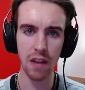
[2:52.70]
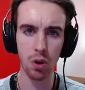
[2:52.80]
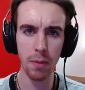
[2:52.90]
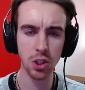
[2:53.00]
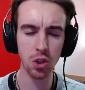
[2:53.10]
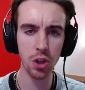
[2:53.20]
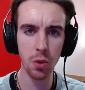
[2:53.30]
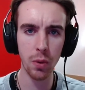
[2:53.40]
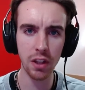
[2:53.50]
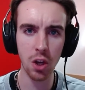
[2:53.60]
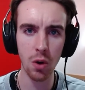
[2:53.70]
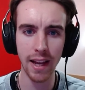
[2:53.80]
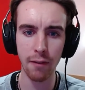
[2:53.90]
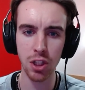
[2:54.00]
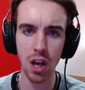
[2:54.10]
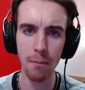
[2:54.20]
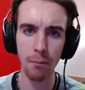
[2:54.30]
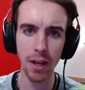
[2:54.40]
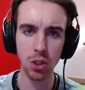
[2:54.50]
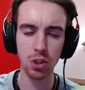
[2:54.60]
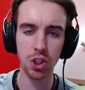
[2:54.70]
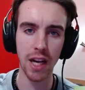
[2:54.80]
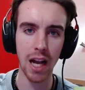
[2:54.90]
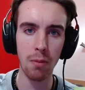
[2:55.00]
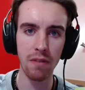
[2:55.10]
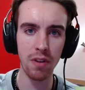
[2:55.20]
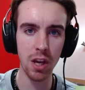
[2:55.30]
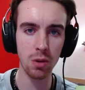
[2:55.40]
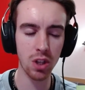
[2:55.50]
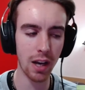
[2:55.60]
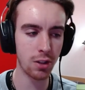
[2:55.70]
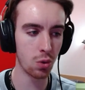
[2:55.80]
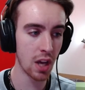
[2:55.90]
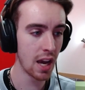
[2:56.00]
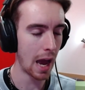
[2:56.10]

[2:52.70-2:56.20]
you want to make sure that you're winning the gulag every time, make sure to check out my video titled